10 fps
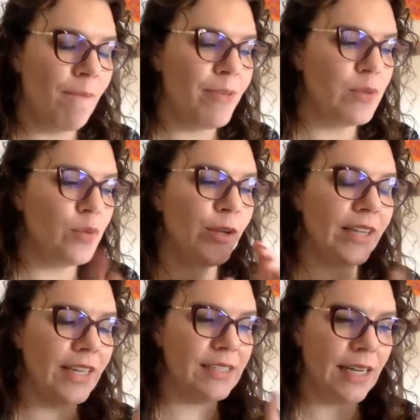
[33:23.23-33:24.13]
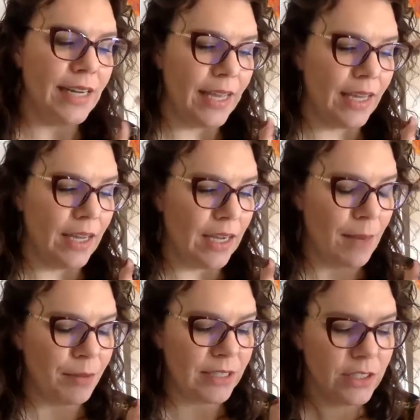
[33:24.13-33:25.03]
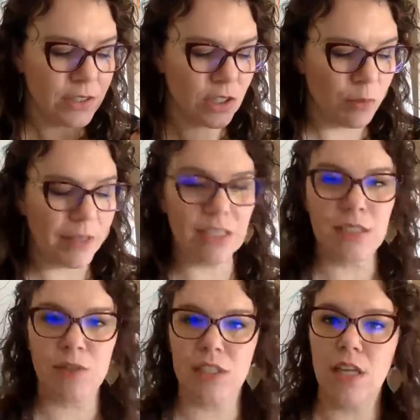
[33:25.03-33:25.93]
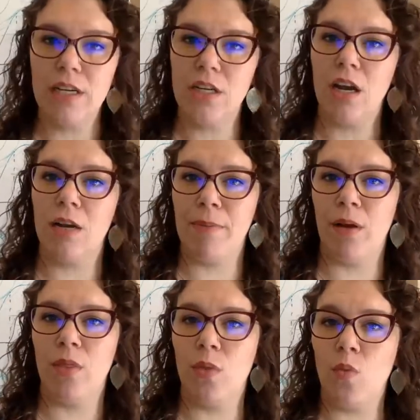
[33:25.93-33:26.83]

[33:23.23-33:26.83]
This was really exciting a couple years ago because there was a lot of talk about